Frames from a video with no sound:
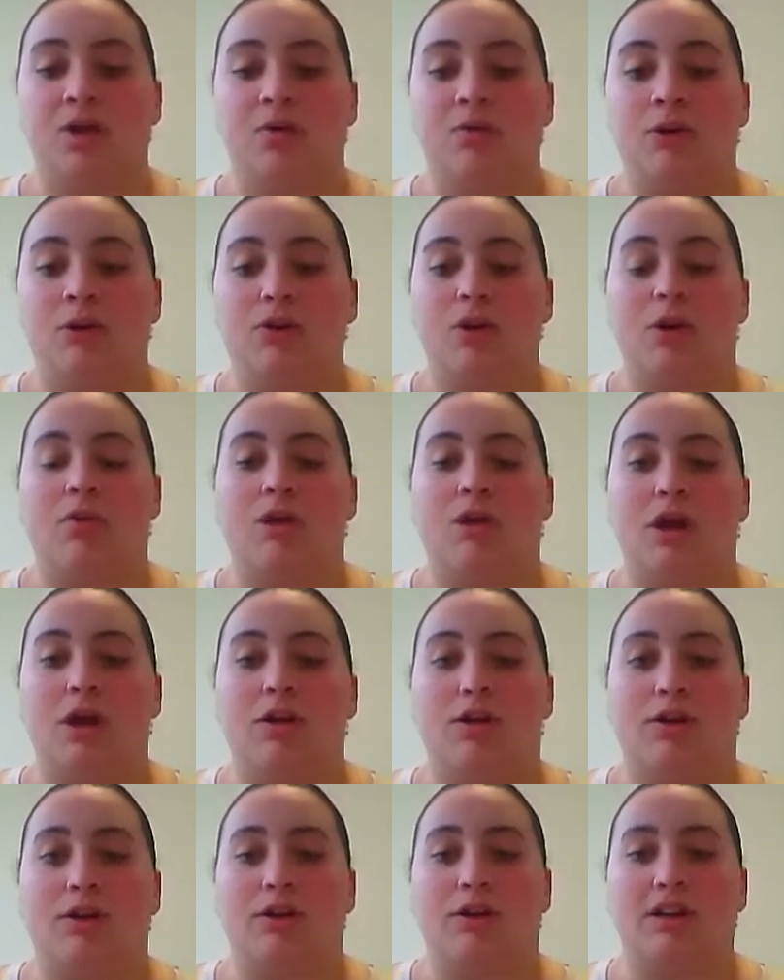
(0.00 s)
we're no
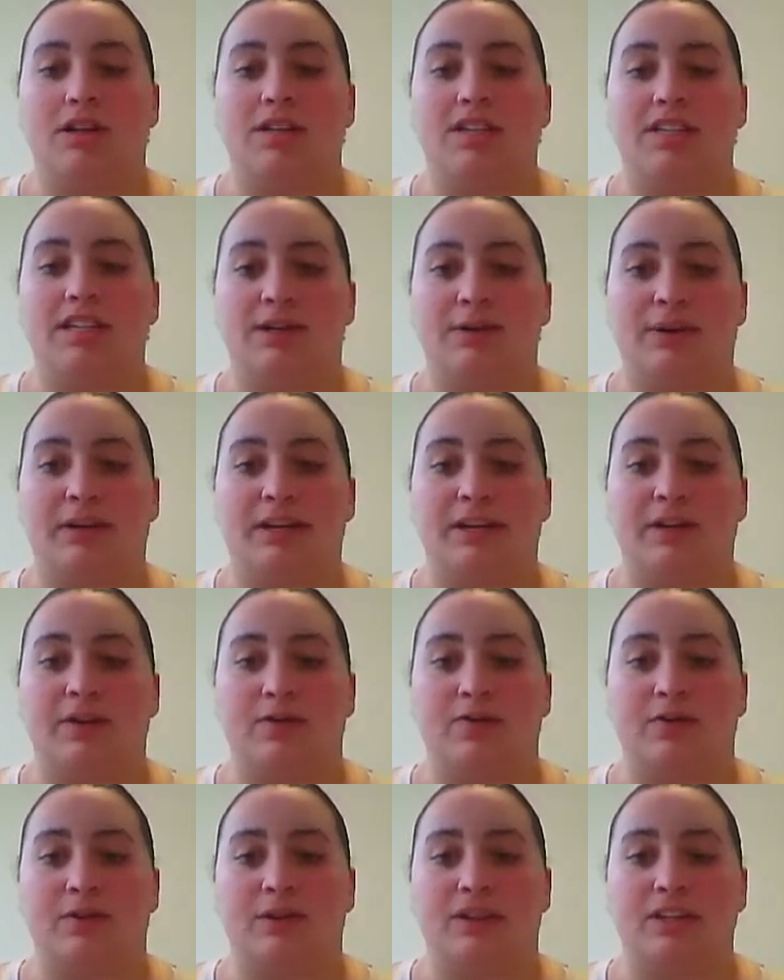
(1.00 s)
longer considering you
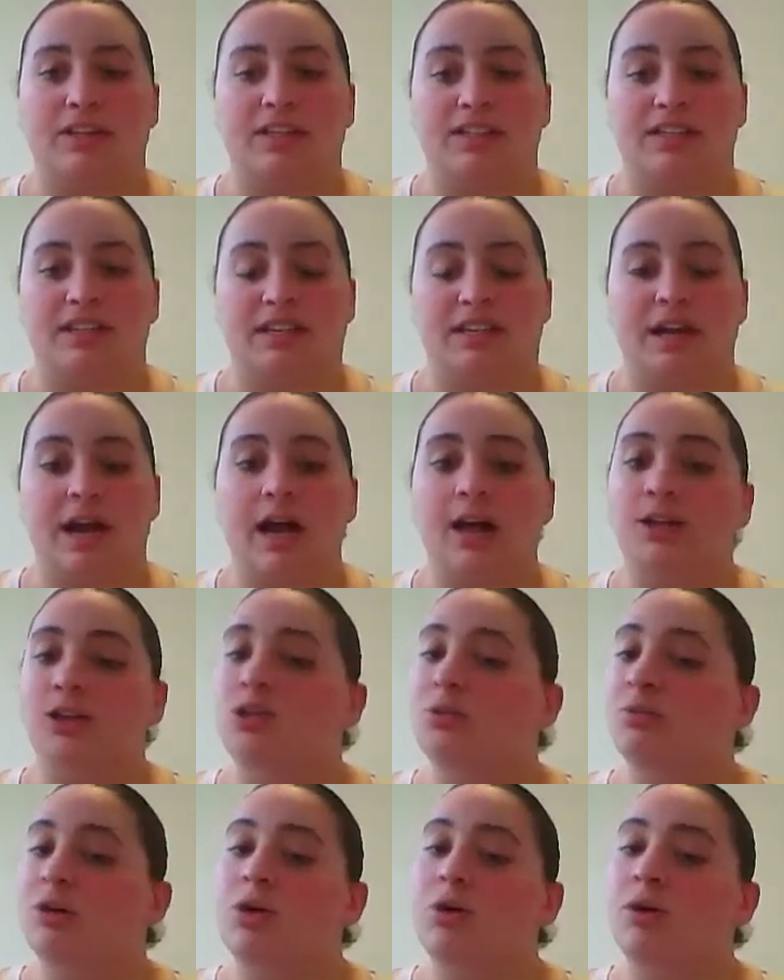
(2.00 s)
for the Disney
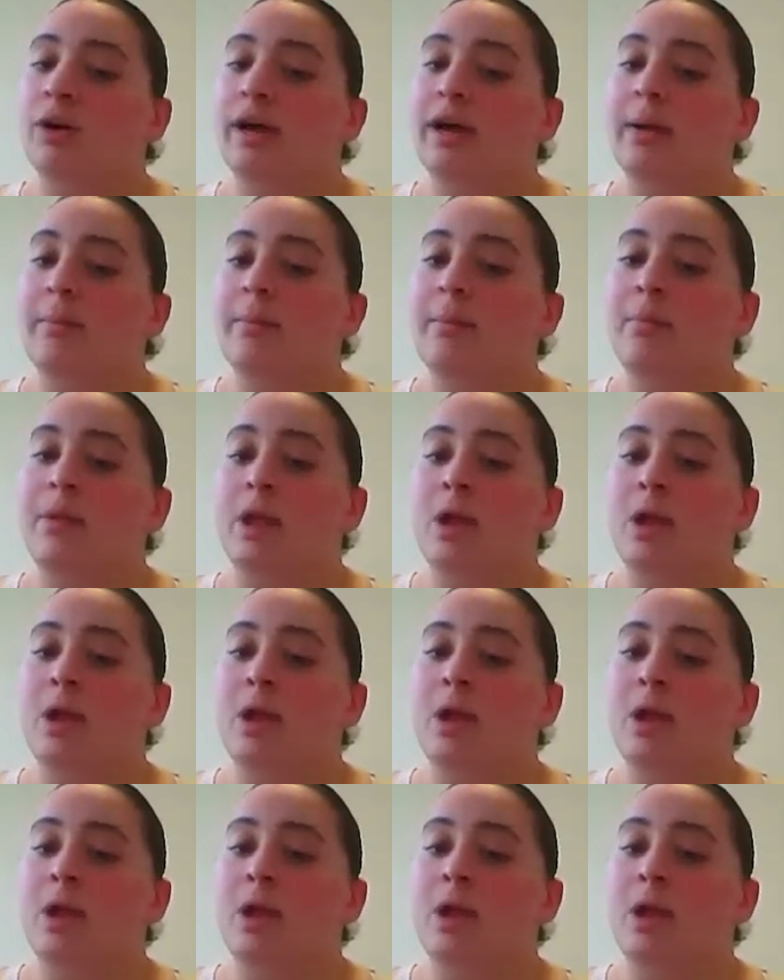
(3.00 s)
College Program,